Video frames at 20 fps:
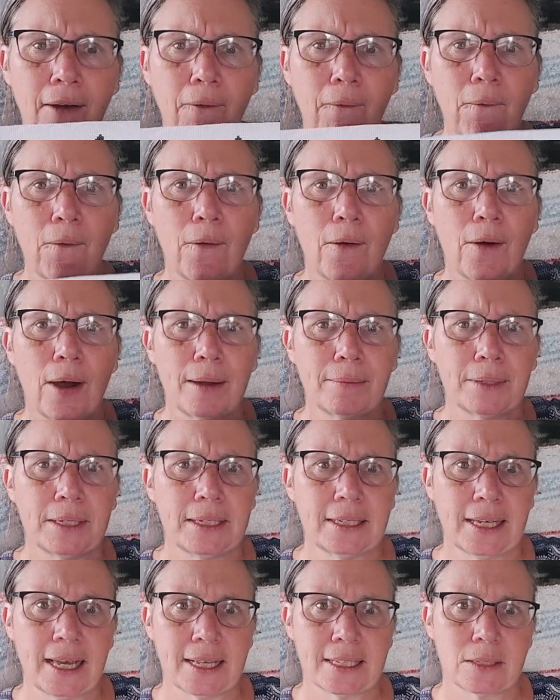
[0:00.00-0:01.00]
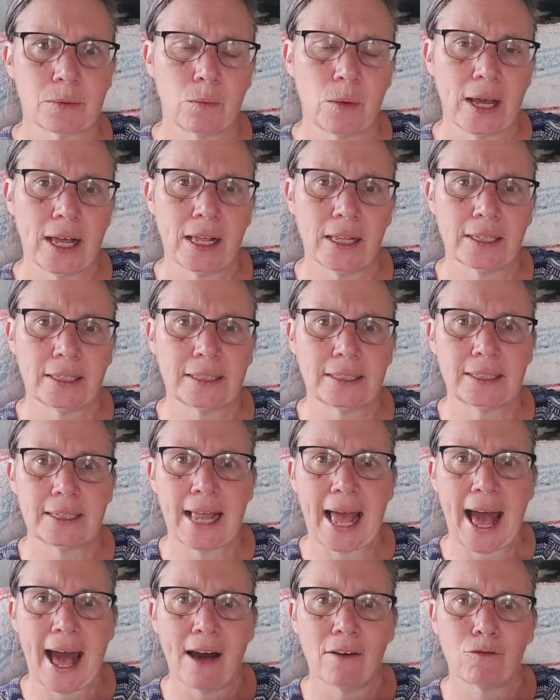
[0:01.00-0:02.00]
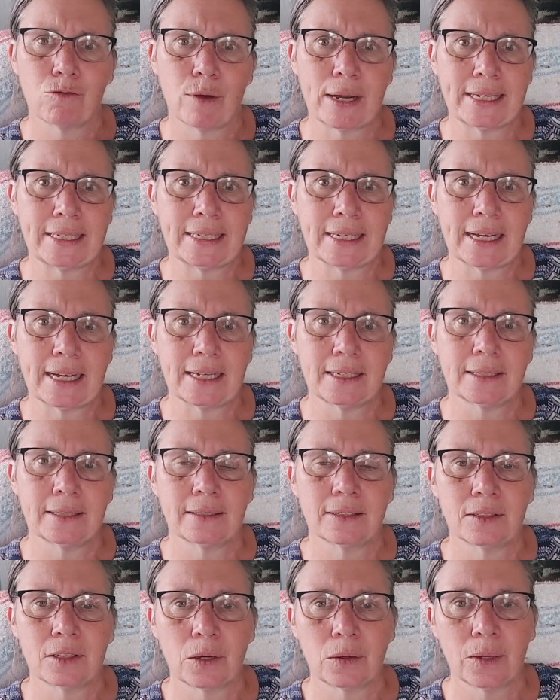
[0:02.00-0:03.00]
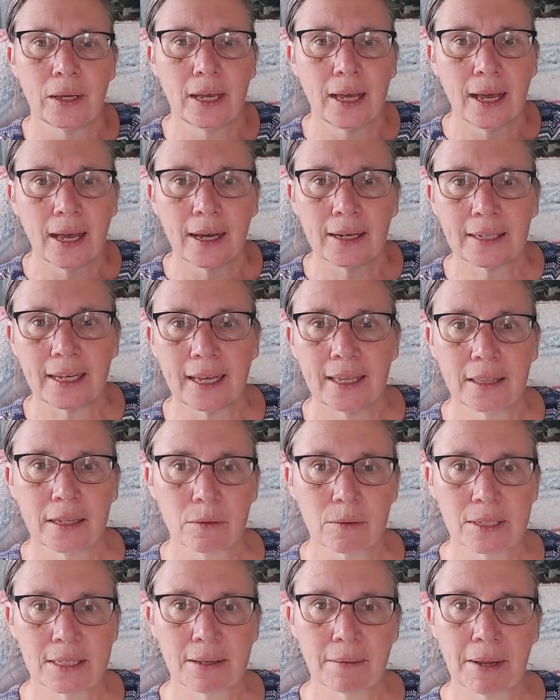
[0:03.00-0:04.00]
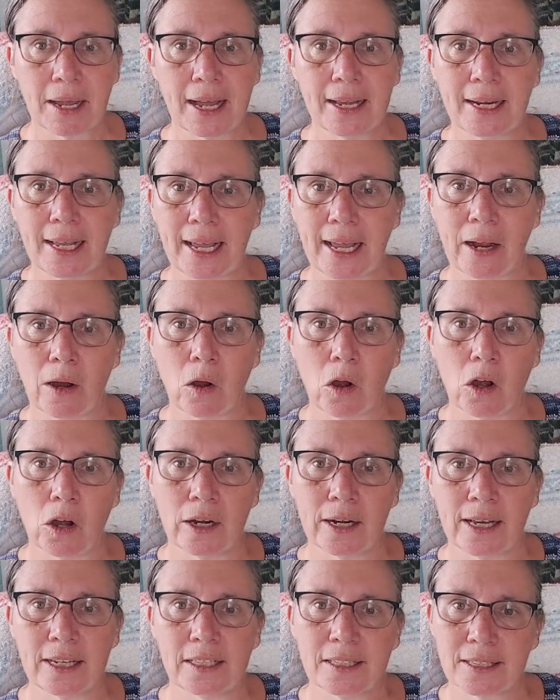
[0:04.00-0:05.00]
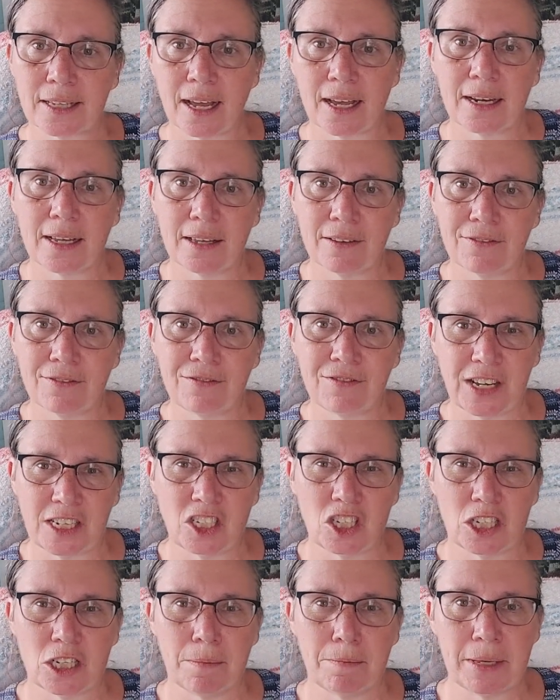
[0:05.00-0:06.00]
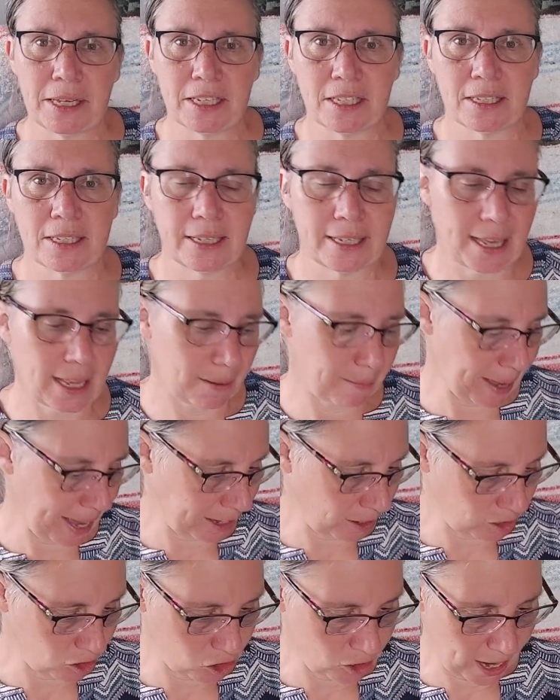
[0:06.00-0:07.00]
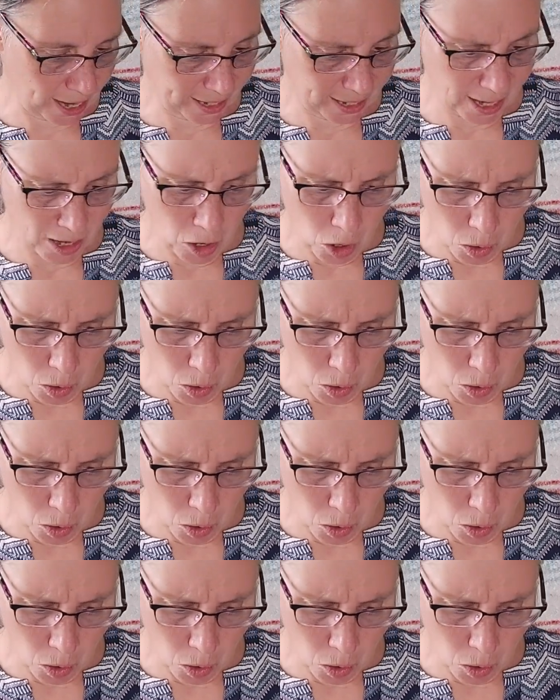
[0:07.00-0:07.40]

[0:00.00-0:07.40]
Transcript: I'm gonna guess well in halfway done. So again, there was some kind of error and I just gotta fudge it a bit to get it back on track.